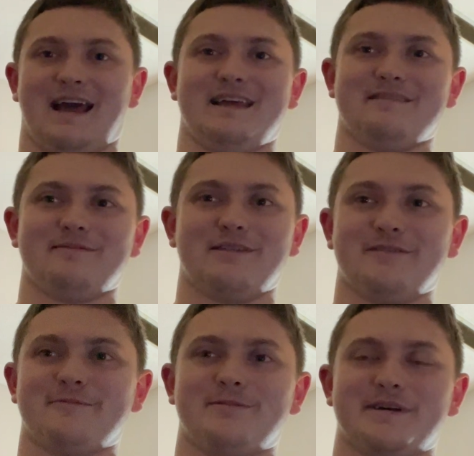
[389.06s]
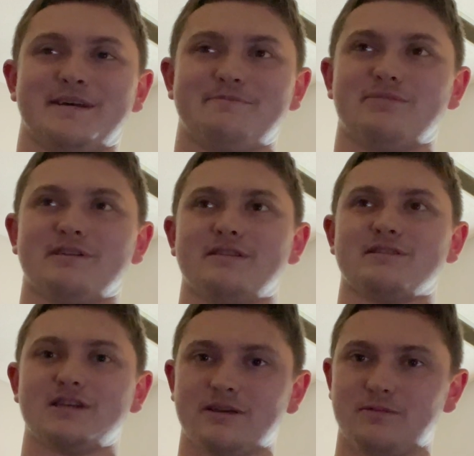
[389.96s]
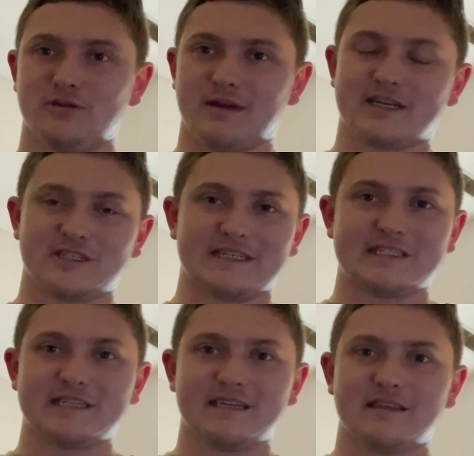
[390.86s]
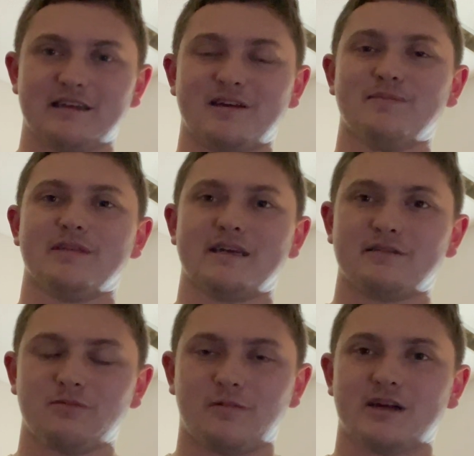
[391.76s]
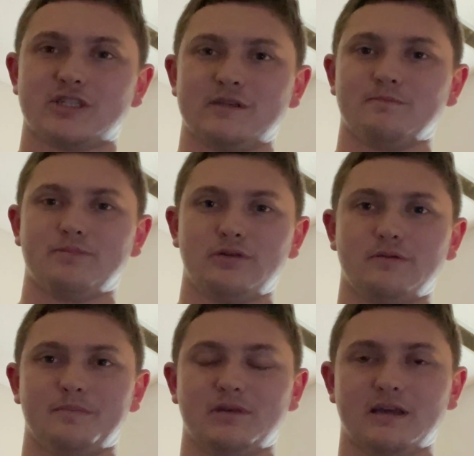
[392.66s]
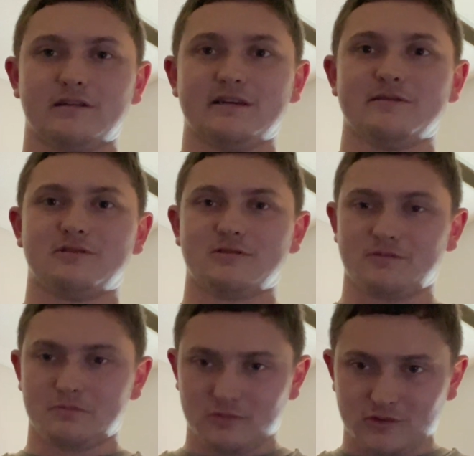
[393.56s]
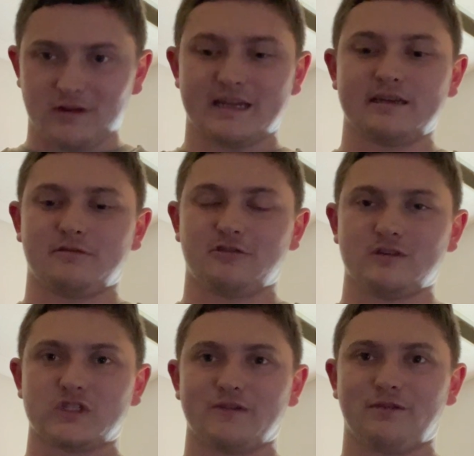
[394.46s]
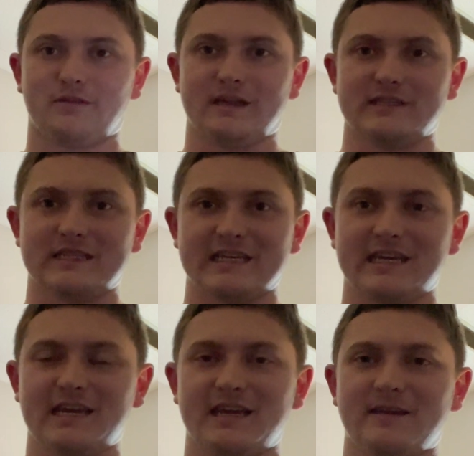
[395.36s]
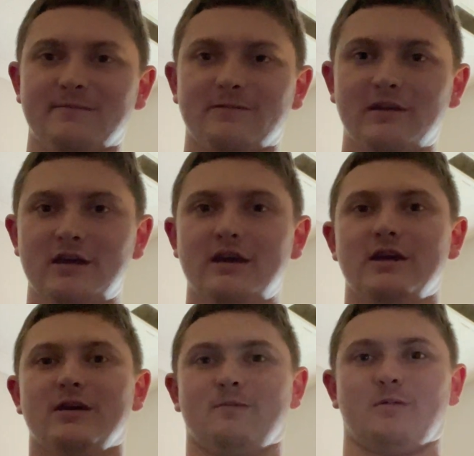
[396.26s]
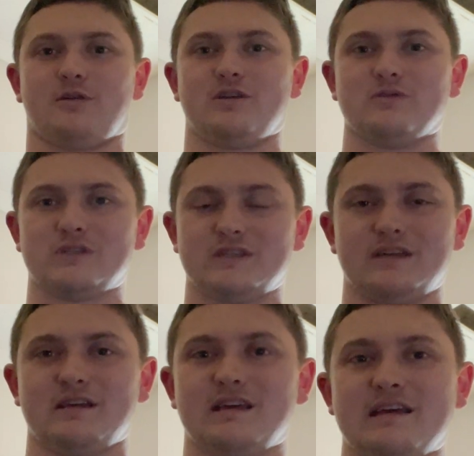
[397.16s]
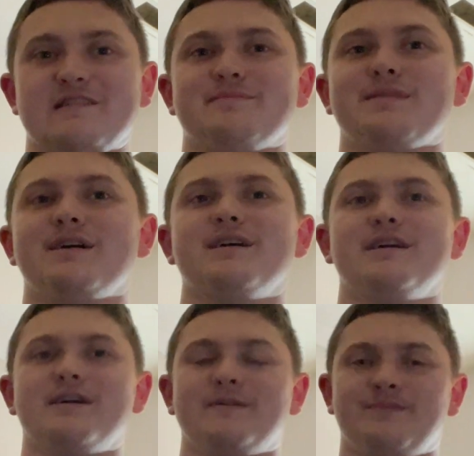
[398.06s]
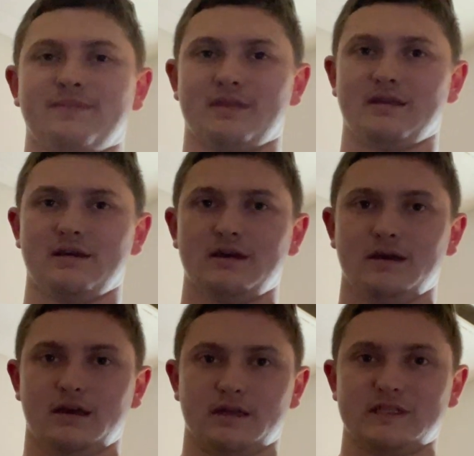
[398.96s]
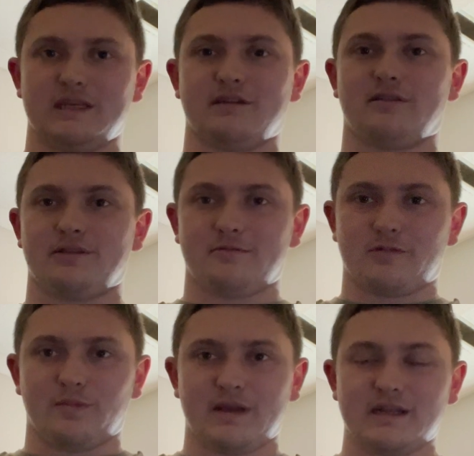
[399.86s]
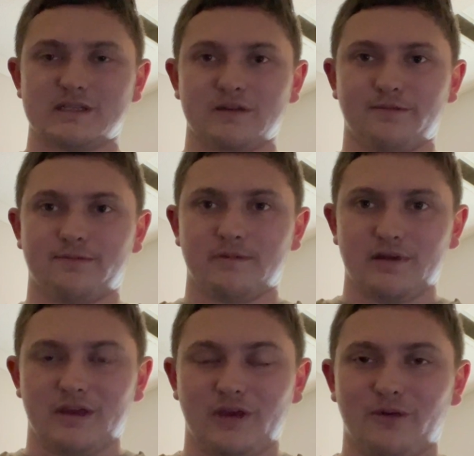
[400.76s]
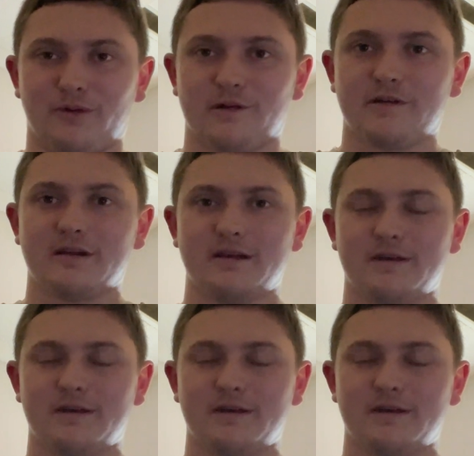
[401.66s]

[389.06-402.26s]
don't know what, but you actually see them like watching Pooh and Piglet dragging Christopher into the cave, where you see him seeing all the remains of Eeyore.